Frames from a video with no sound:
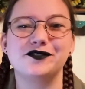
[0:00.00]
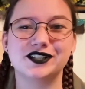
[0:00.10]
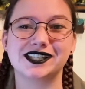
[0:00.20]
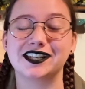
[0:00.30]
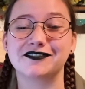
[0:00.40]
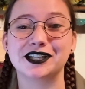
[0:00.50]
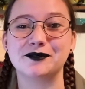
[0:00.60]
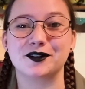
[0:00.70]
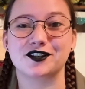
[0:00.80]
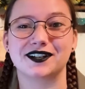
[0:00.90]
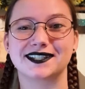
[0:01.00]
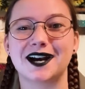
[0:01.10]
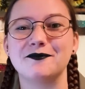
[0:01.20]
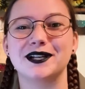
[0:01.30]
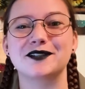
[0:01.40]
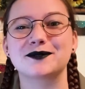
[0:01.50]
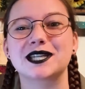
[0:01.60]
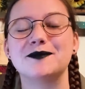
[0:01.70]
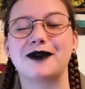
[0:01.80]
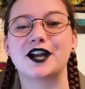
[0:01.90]
significantly more stressed out because we
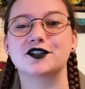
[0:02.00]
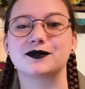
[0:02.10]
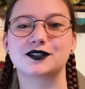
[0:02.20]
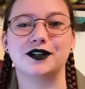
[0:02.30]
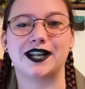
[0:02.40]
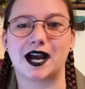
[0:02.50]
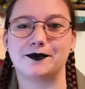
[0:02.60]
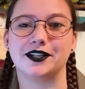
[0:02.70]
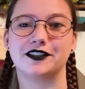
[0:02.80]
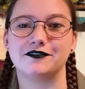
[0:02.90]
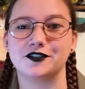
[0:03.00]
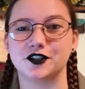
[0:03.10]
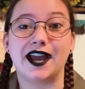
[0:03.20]
can imagine what's going to happen in the future.